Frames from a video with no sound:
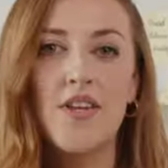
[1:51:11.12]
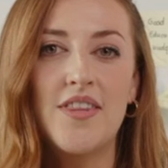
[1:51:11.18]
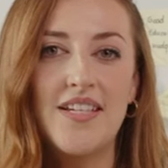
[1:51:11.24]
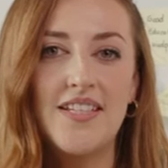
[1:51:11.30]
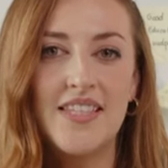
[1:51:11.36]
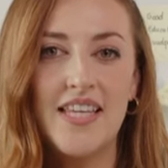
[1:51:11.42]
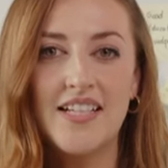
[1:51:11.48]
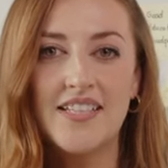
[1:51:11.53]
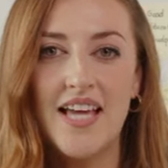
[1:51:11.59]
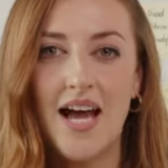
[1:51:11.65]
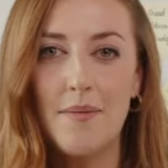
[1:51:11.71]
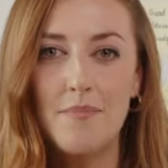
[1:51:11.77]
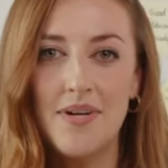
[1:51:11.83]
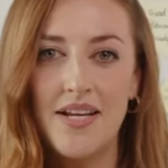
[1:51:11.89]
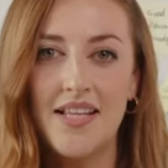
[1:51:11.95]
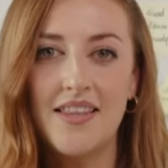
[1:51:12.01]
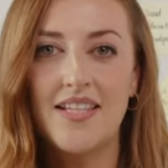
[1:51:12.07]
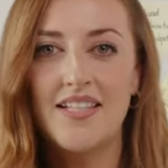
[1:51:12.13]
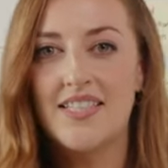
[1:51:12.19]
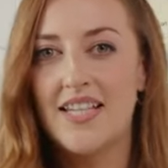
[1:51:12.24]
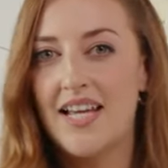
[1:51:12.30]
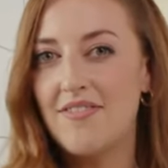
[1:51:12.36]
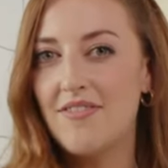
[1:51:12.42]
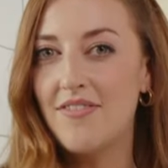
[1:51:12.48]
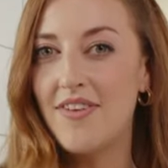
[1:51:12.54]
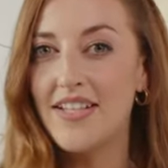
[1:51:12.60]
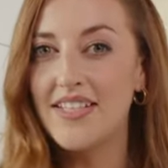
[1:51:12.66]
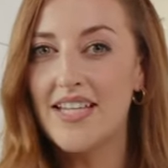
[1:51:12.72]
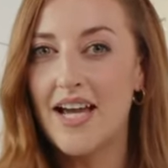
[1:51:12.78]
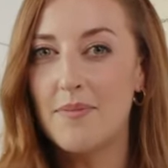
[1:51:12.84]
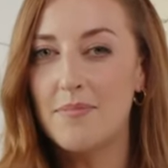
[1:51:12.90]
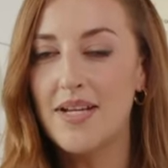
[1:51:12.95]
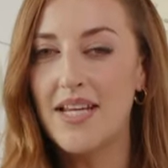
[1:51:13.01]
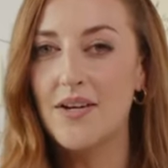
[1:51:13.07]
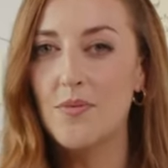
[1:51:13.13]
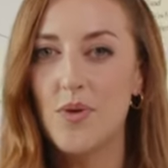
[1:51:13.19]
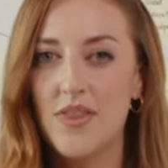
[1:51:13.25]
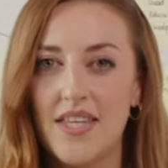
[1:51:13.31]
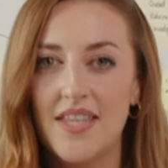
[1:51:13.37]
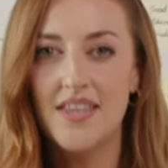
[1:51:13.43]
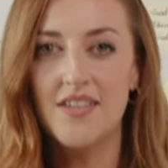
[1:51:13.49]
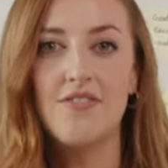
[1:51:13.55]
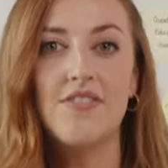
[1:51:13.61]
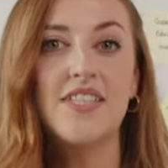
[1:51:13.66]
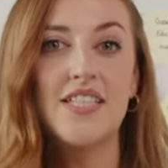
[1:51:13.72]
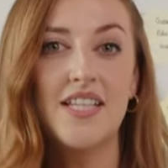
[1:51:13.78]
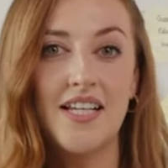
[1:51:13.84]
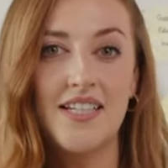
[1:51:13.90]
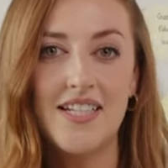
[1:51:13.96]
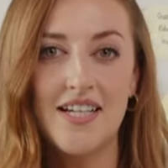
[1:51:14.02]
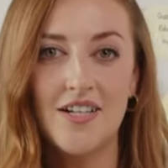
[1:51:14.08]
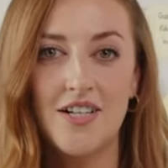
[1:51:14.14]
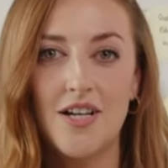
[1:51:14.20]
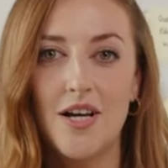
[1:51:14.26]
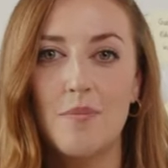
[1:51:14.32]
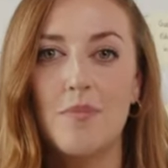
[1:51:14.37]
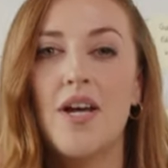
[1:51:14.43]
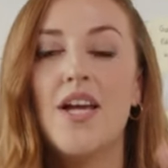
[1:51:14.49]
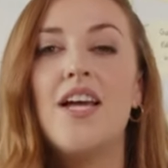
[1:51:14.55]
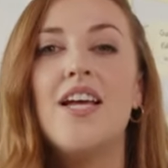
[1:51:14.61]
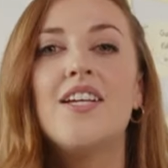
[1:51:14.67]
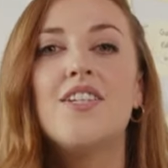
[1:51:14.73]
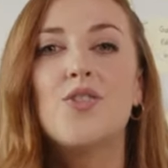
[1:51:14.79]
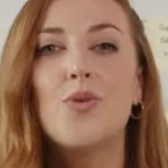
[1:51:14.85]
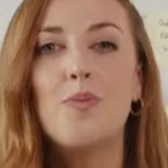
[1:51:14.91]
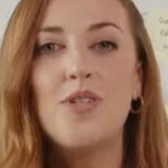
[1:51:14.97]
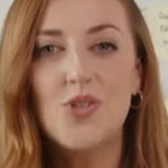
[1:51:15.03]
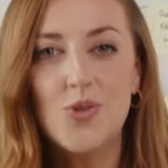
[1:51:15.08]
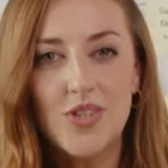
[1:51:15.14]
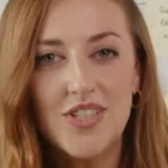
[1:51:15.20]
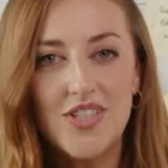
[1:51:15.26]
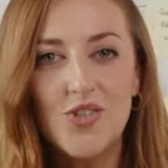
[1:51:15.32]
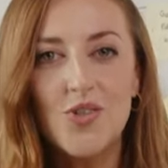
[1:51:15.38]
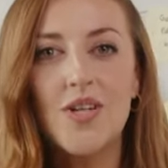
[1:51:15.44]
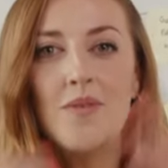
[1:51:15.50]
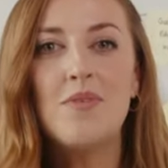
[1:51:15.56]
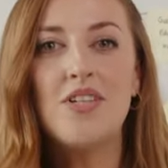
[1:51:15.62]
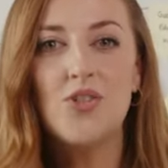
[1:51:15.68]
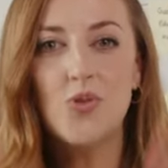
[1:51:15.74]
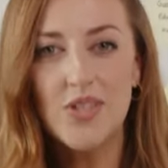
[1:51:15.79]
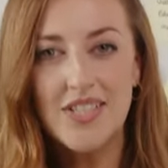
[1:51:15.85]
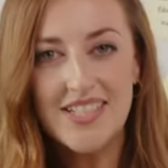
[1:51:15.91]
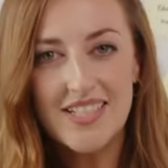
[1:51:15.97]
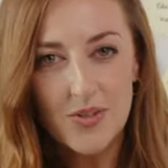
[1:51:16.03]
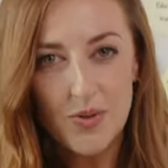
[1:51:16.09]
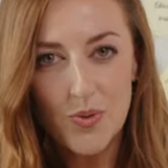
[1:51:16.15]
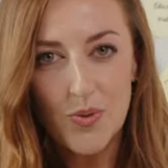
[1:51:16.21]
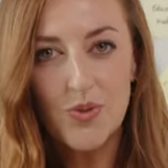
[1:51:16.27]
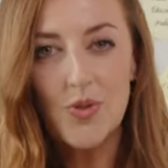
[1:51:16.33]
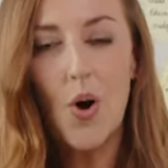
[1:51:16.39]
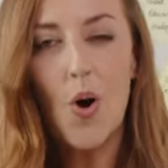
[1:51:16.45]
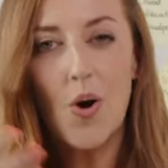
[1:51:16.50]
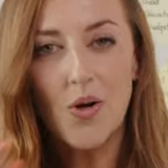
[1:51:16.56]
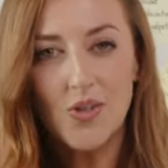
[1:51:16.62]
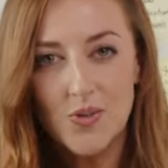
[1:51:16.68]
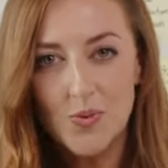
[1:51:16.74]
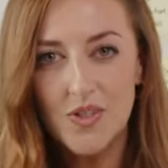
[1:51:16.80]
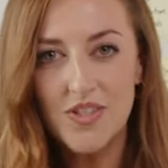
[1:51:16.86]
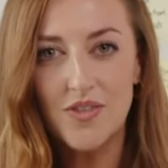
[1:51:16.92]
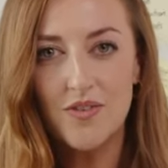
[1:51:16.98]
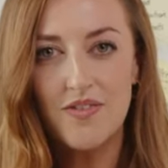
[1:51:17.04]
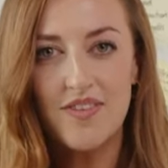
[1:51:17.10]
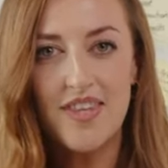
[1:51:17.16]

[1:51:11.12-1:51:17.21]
these things happening, these live events happening within the Facilitator Club. So be sure to join, be sure to talk to us over